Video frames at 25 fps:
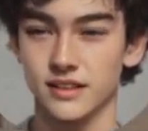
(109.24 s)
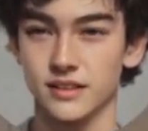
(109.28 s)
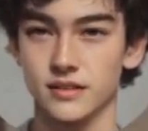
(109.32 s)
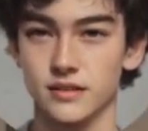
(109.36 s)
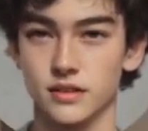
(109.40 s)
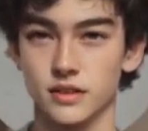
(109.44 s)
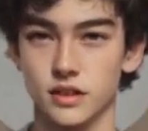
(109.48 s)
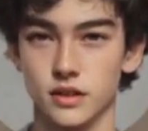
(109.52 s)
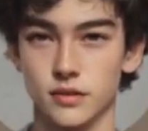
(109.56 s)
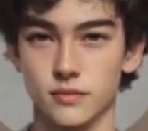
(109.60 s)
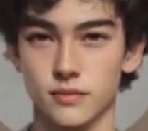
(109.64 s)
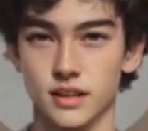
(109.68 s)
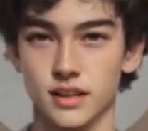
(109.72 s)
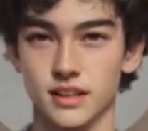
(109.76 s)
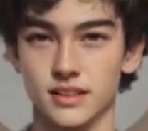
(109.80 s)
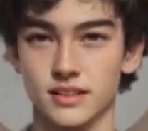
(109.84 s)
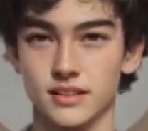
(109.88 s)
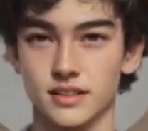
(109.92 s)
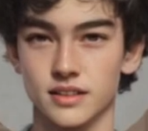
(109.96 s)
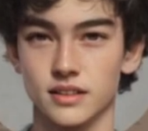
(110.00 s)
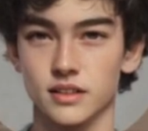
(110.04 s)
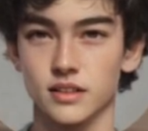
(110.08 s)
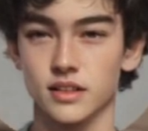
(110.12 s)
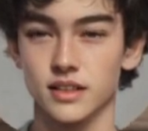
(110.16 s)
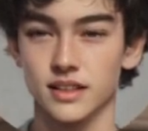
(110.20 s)
so don't be
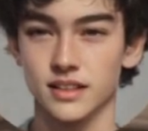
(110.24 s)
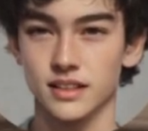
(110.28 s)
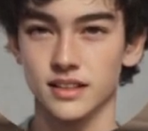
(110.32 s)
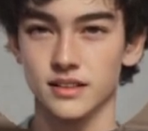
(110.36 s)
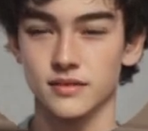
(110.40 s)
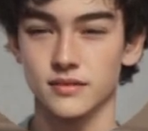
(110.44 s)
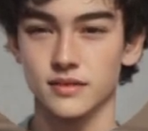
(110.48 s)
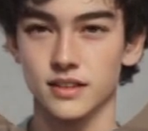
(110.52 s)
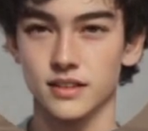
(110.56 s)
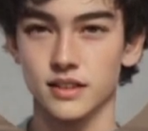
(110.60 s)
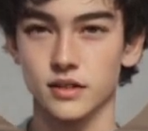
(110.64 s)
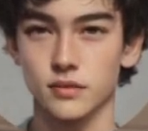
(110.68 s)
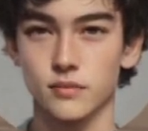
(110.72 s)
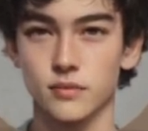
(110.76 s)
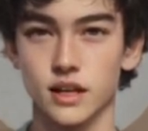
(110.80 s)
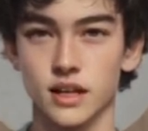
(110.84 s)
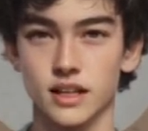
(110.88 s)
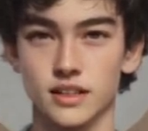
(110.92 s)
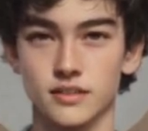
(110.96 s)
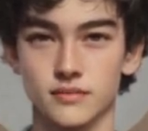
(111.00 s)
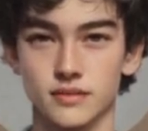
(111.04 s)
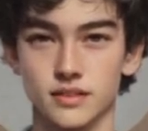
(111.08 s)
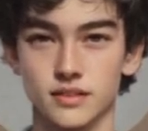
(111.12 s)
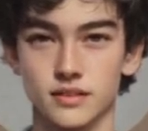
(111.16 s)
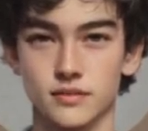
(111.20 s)
discouraged if you don't
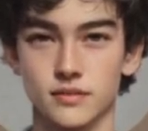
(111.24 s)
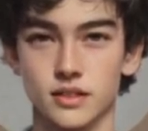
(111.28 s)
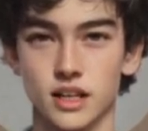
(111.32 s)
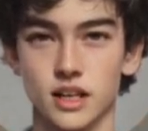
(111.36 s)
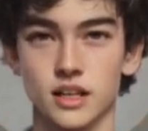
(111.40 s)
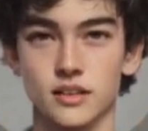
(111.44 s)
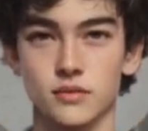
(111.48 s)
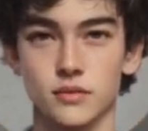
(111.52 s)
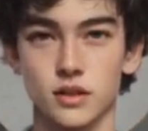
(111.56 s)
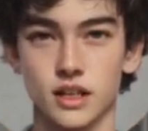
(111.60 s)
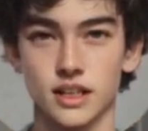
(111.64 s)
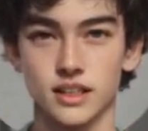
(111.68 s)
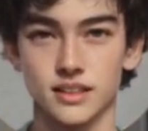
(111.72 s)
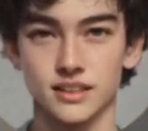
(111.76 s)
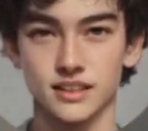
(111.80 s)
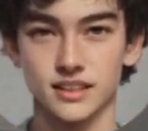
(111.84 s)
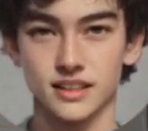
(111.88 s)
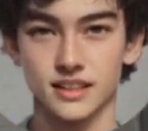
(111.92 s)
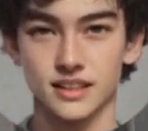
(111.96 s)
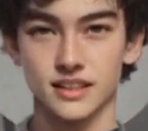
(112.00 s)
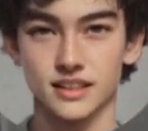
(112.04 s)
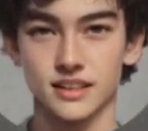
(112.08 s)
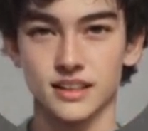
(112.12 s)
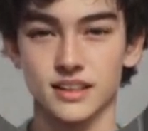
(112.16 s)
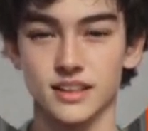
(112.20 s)
master it right away.
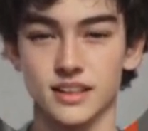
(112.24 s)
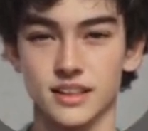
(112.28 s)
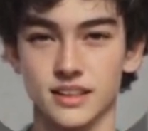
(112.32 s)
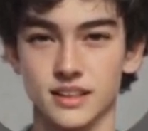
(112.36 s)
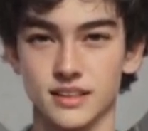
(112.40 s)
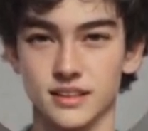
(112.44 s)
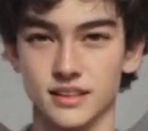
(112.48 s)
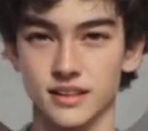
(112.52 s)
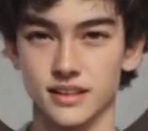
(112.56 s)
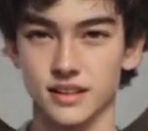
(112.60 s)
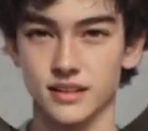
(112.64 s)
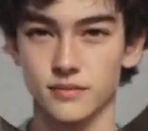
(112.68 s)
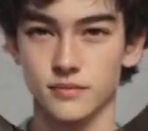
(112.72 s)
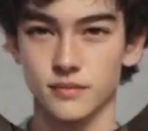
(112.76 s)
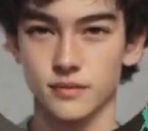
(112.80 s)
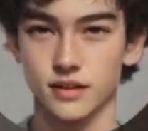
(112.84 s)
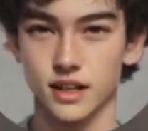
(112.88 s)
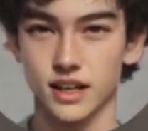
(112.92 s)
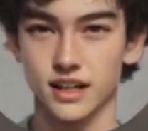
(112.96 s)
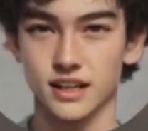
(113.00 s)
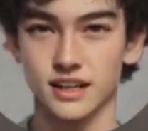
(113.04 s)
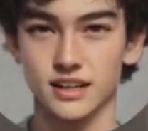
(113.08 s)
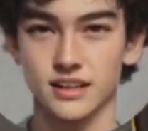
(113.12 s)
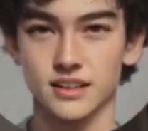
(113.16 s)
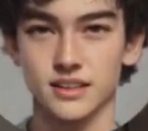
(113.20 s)
Keep
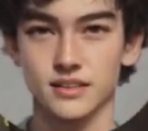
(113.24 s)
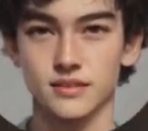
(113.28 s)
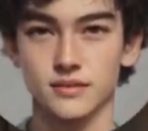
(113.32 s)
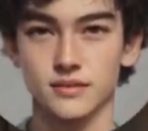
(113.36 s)
playing,